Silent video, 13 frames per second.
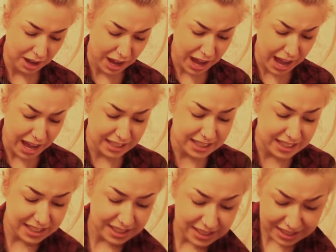Ah,
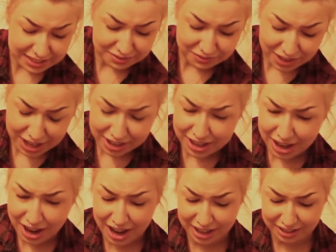it's very
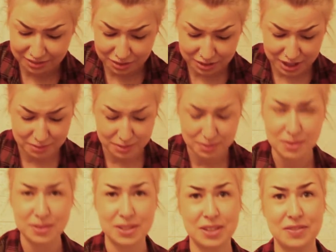hot. Okay, we
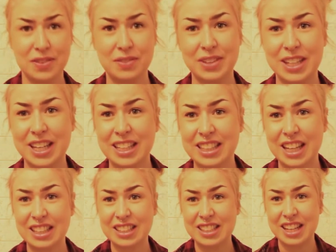won't start filming it.
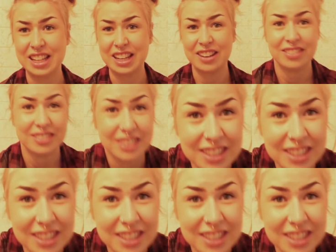I'll just hang out.